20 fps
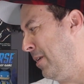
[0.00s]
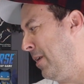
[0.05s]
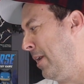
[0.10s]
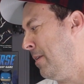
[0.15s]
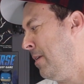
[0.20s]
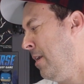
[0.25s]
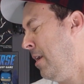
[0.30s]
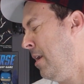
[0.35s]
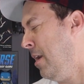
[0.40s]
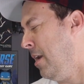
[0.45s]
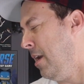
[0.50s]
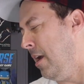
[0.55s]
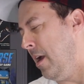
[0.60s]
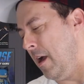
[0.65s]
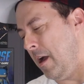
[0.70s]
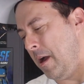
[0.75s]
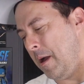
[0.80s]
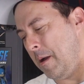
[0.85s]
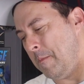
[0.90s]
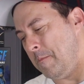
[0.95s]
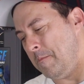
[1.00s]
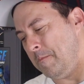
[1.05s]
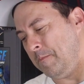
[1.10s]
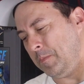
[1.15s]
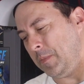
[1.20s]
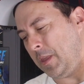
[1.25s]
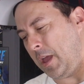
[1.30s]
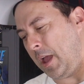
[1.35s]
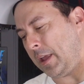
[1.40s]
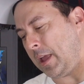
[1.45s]
All right,
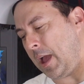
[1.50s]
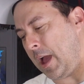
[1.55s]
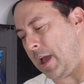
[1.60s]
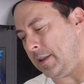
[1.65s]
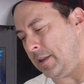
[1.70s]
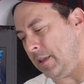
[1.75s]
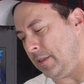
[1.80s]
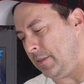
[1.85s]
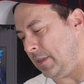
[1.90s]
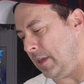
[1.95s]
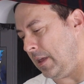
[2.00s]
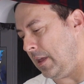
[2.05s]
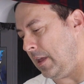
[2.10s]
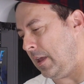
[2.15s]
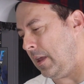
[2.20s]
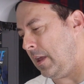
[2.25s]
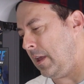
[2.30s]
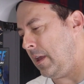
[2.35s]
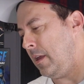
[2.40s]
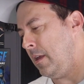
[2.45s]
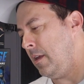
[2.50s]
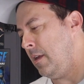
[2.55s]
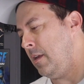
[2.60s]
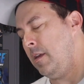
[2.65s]
I got the